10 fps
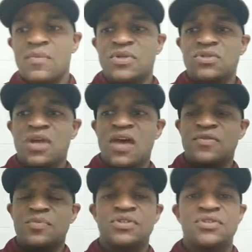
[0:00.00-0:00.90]
but you have
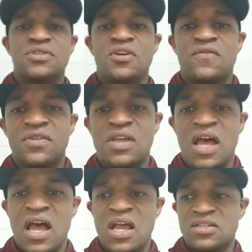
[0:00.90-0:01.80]
to put yourself in the
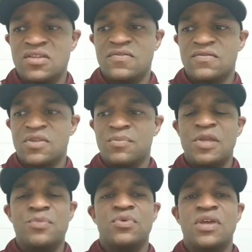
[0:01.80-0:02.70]
eyes of the
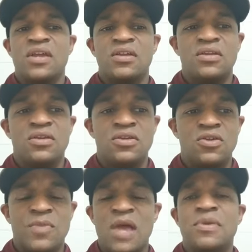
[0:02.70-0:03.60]
people that
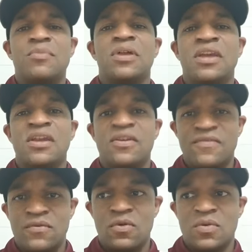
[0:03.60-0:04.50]
you might be
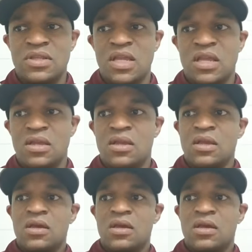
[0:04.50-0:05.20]
playing for one day,